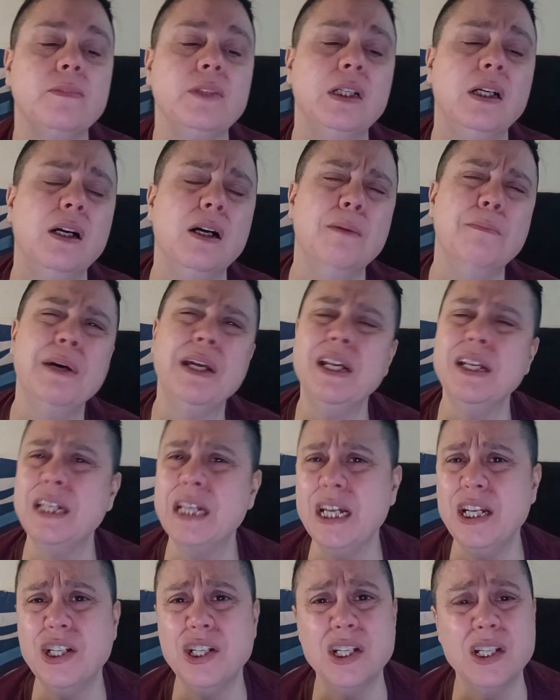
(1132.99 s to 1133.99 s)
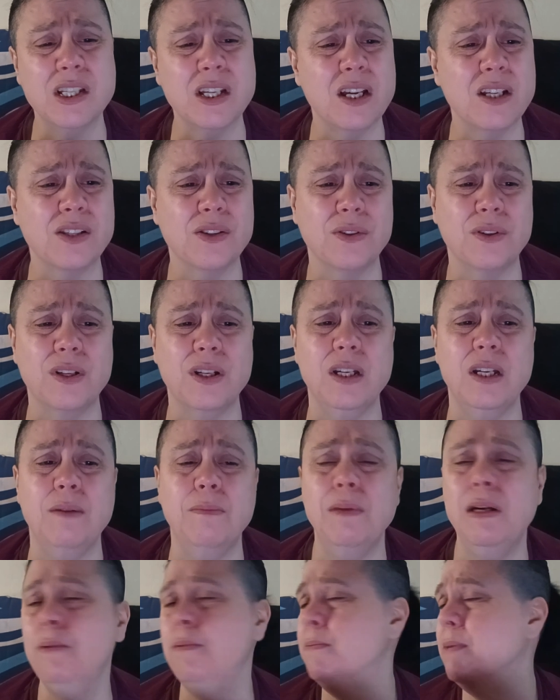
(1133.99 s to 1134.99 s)
Meditation is also good.
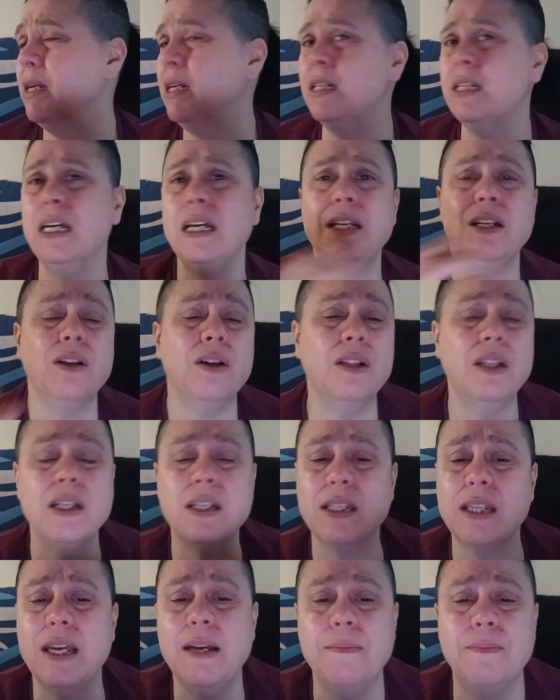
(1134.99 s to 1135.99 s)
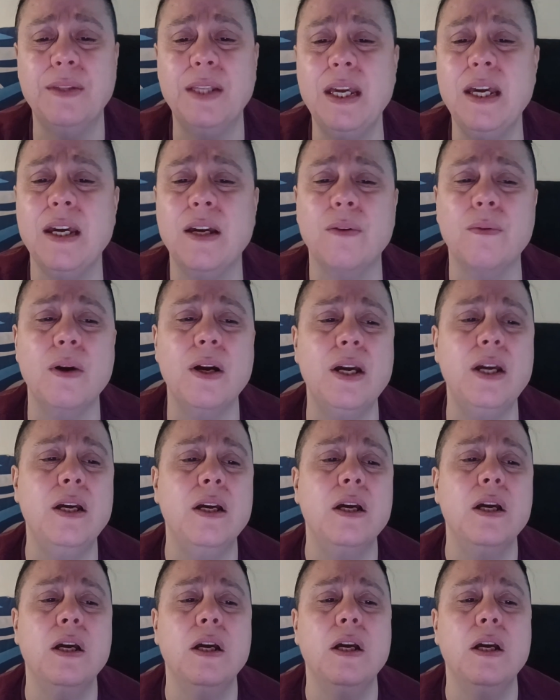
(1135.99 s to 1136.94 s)
Maybe meditating on the same thing, right?